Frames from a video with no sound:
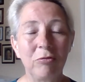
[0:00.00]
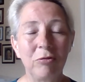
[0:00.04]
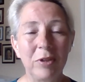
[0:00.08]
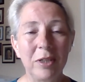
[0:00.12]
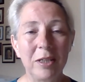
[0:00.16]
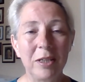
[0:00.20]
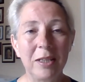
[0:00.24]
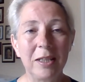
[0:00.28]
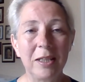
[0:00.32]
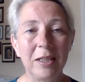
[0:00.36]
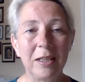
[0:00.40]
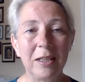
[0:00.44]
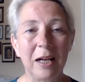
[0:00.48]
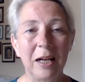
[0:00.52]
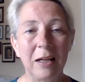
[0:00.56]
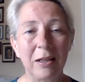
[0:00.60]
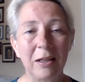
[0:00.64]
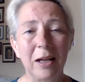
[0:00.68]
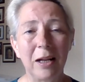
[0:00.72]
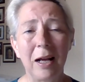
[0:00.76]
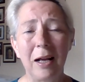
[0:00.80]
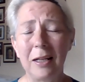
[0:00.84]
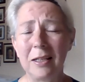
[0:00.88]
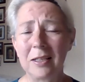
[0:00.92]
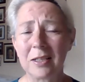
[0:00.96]
really,
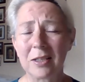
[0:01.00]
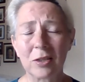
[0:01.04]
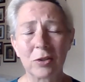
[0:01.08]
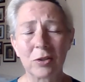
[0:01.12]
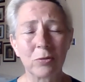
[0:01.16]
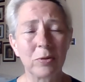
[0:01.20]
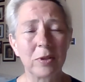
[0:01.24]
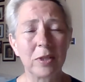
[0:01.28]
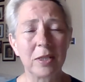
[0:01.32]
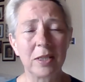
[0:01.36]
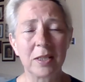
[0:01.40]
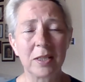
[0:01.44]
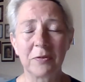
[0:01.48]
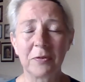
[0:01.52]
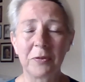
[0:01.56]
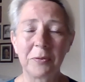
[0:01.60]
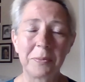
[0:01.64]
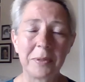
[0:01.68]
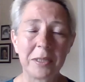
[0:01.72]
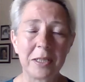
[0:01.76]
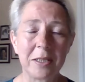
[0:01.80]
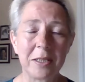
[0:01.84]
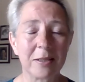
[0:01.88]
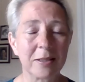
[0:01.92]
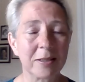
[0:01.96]
it's so easy for
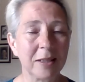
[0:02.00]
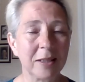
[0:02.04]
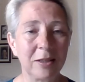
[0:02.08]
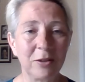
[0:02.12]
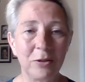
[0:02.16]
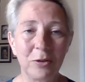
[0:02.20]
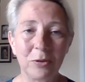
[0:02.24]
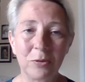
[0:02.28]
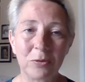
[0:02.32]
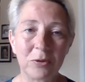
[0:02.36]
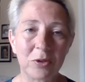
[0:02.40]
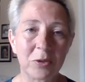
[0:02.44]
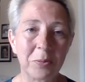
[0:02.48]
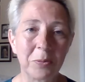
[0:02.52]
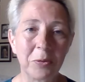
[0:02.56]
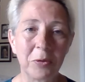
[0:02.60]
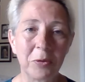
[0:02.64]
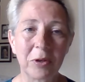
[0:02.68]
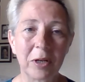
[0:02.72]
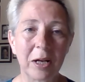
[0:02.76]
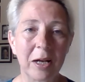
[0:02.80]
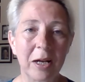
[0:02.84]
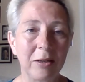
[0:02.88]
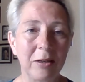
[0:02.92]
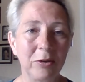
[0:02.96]
me to say don't
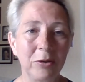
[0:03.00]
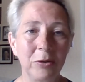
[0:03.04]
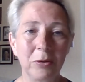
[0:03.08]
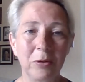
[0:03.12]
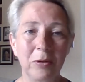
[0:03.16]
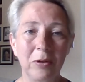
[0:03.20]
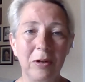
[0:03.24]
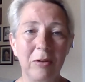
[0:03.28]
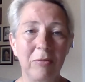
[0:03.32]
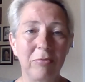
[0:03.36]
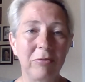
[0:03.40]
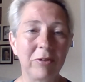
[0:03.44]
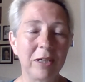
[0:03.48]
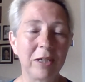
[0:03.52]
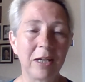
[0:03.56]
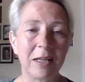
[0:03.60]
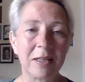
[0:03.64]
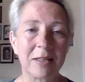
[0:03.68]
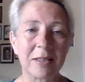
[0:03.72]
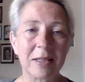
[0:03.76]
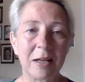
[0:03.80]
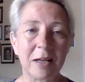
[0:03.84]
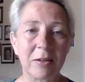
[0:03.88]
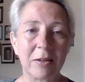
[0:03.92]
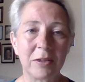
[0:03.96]
smoke. I
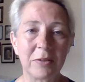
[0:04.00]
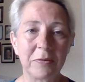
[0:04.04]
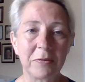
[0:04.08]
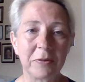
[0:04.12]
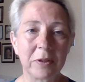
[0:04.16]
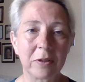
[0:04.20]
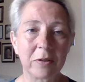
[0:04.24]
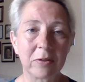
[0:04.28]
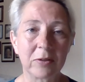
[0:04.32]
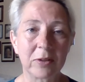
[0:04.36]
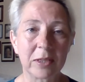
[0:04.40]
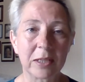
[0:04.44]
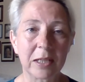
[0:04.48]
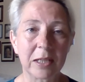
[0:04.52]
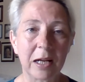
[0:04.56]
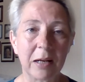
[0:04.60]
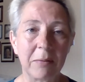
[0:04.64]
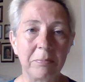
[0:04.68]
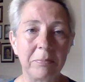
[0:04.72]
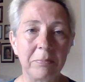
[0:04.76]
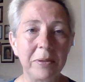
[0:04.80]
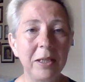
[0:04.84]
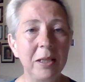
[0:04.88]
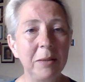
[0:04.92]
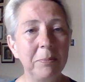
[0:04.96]
realize how difficult it
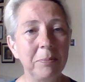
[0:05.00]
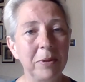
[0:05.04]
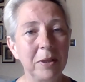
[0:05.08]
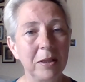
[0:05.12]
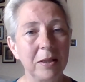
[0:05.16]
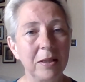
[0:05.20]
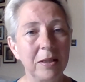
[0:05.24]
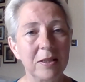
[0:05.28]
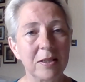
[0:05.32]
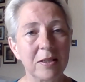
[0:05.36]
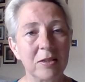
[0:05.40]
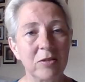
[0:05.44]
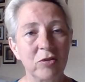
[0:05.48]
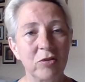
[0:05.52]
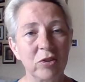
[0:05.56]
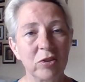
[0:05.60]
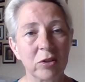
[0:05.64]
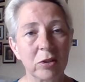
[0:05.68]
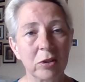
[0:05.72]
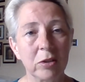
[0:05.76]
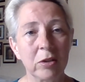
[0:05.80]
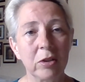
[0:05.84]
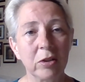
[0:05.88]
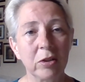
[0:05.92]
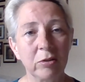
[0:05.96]
can be, but this is
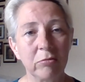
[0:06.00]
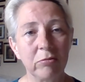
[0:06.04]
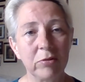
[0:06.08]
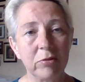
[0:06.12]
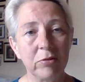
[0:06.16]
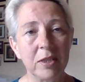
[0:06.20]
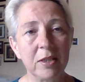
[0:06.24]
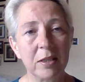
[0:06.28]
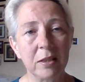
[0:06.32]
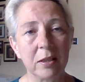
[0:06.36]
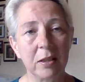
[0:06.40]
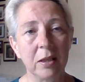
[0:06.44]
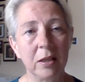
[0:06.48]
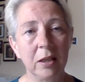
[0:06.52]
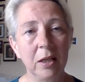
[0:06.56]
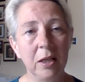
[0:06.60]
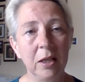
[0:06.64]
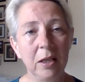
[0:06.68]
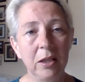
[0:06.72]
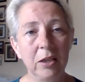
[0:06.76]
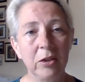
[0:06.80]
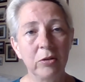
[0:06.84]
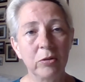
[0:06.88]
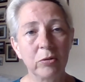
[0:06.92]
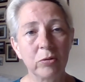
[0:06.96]
just another reason,
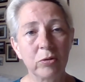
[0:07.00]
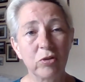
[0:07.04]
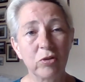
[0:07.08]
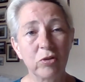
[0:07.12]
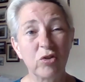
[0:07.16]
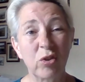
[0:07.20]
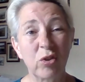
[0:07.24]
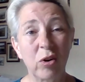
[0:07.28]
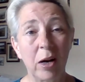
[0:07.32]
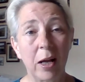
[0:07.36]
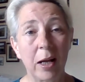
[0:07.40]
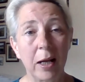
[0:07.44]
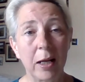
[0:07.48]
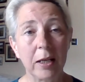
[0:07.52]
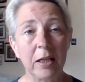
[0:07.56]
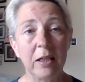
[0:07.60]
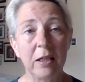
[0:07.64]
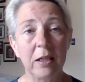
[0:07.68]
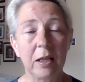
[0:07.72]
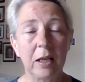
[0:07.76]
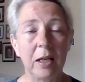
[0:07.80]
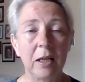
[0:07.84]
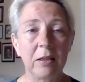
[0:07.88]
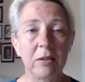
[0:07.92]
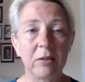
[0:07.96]
to try.
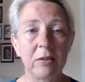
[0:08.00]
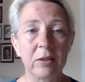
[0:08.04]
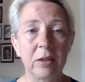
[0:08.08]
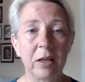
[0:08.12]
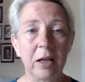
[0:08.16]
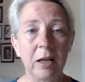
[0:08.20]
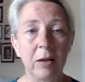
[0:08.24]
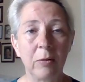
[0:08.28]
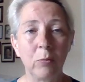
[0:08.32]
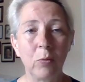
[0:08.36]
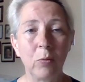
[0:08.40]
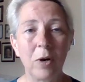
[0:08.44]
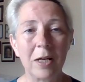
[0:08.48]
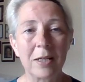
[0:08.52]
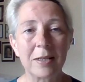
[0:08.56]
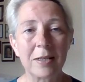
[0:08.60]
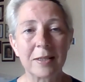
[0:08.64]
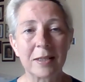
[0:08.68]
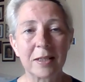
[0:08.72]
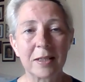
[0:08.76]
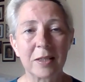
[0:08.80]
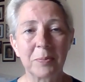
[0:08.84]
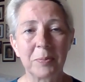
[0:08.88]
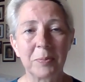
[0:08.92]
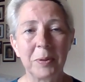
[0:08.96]
And what I
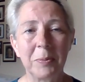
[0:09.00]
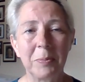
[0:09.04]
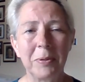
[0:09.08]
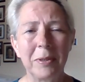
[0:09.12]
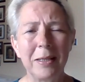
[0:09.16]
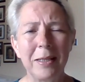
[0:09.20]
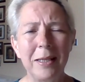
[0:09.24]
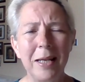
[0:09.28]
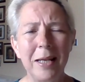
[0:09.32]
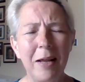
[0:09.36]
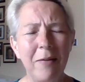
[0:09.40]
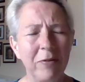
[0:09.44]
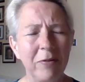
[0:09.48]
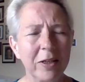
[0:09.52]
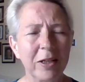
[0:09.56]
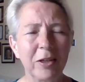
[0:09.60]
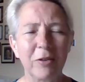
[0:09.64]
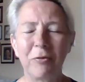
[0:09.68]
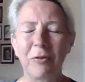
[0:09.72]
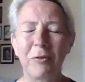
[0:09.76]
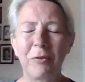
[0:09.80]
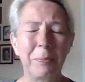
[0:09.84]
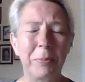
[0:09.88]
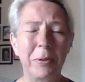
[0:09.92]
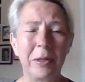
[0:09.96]
say to people, never
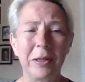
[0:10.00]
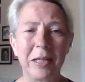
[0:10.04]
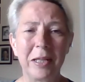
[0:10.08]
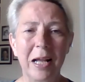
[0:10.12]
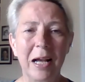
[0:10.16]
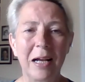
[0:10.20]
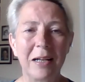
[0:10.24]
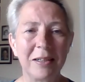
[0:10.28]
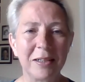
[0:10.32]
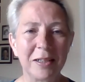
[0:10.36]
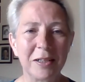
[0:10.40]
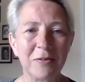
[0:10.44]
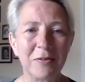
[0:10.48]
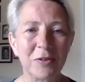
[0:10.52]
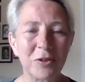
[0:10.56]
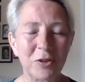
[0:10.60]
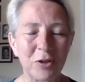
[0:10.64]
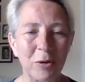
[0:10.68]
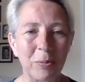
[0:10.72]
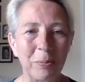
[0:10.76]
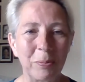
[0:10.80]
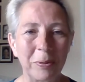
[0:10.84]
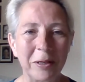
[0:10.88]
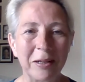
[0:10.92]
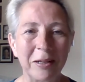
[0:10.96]
give up on the idea of
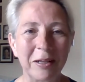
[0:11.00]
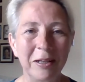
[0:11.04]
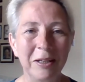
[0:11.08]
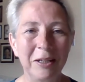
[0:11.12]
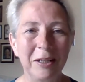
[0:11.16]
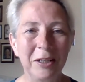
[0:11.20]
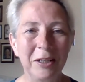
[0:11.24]
stopping.